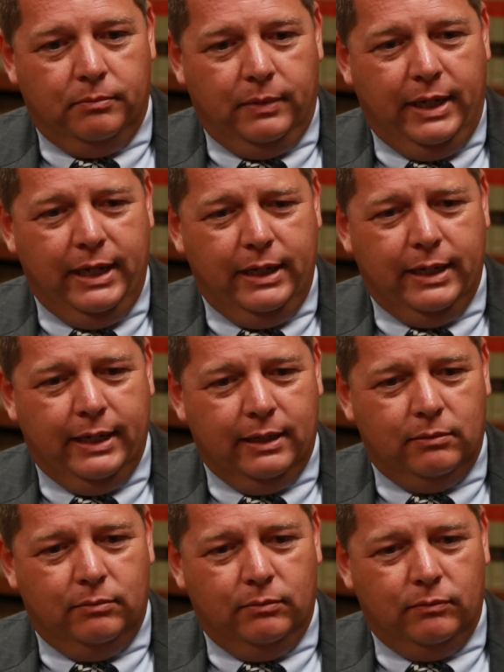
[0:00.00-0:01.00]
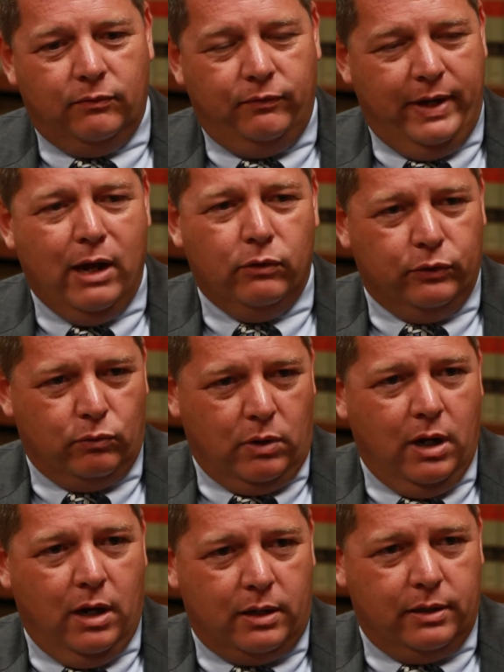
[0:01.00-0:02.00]
he had found the
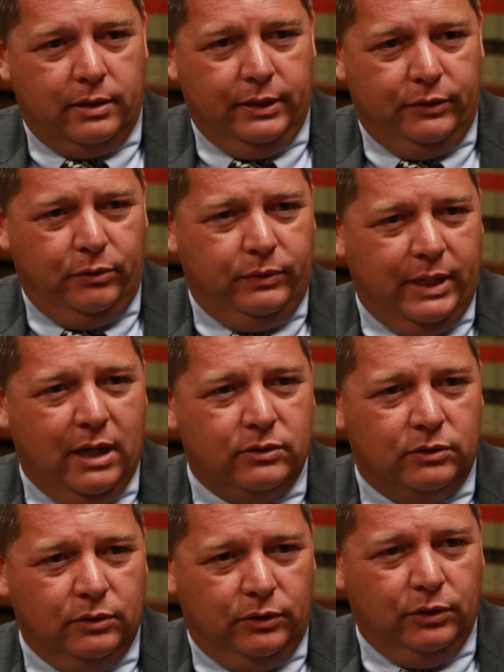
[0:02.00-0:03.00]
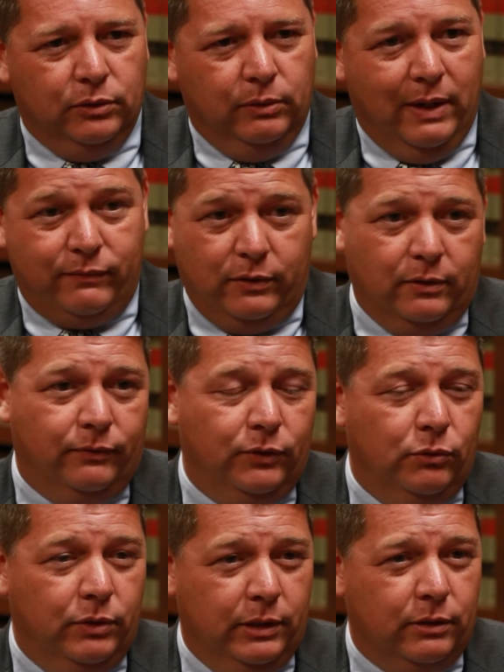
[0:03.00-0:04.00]
rock in 2002 after a
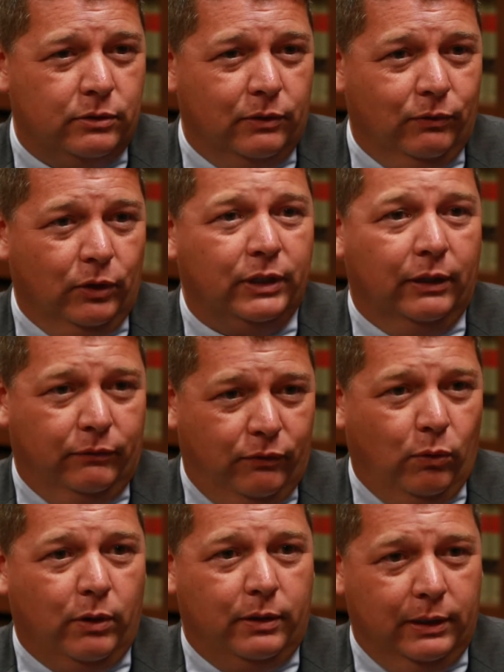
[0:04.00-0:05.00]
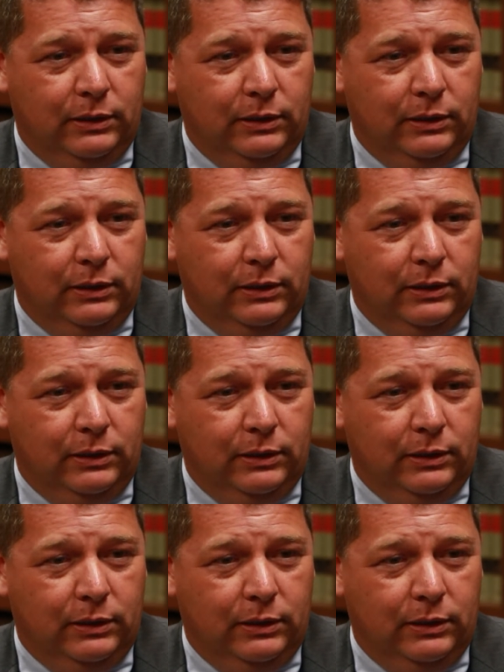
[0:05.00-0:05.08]
few years of looking for it.